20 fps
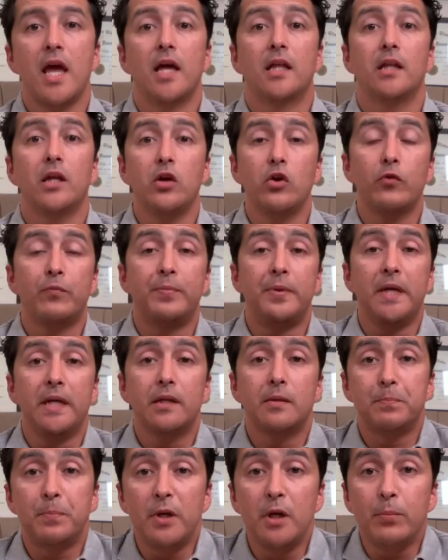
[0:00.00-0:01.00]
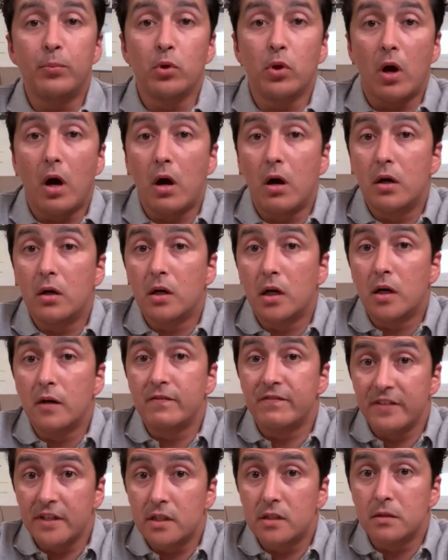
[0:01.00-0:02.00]
A lot of pe people are a
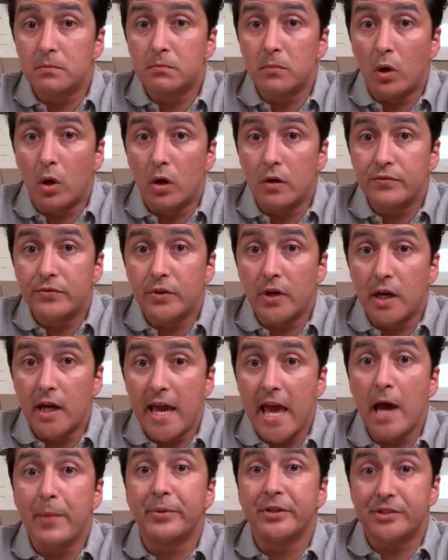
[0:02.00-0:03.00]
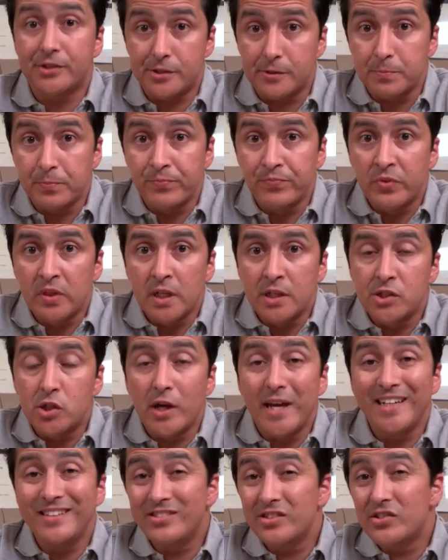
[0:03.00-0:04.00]
uh, victim of uh, habits.
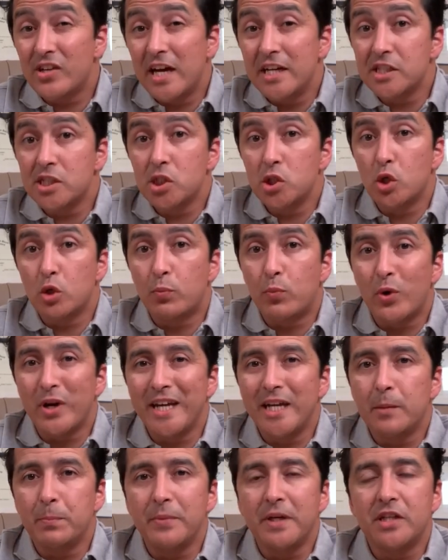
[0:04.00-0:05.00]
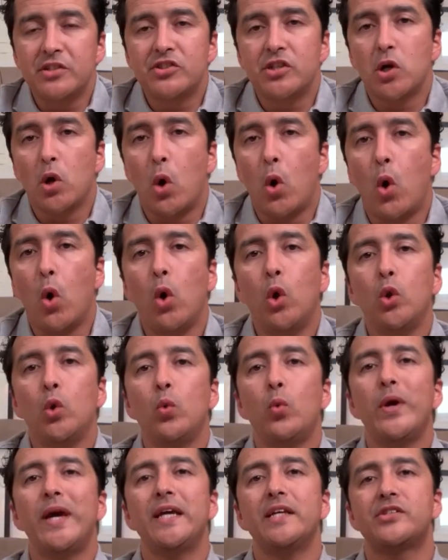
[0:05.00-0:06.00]
So exercising your brain means that
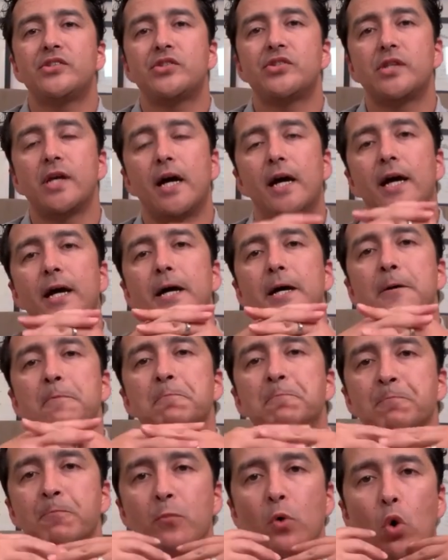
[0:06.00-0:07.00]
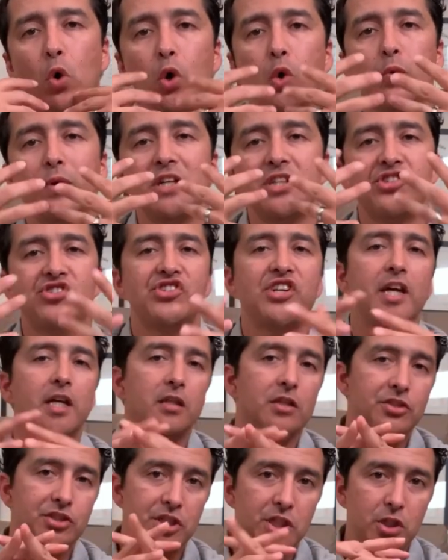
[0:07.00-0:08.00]
always, um, always
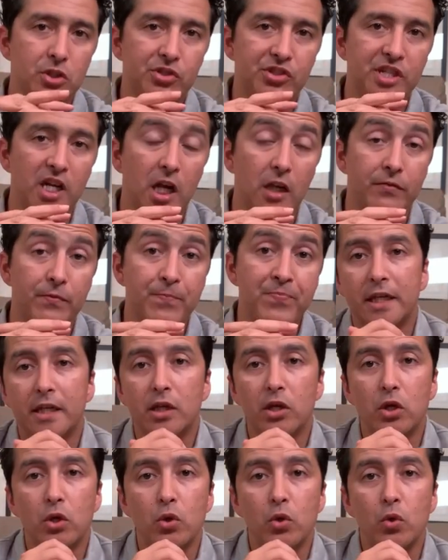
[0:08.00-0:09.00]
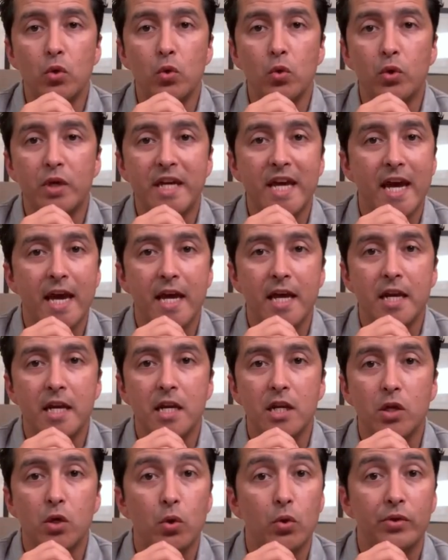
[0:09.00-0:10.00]
challenging yourself. Like you
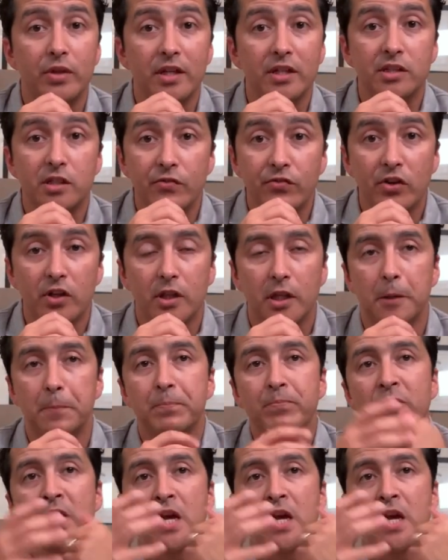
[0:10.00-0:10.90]
can do things differently.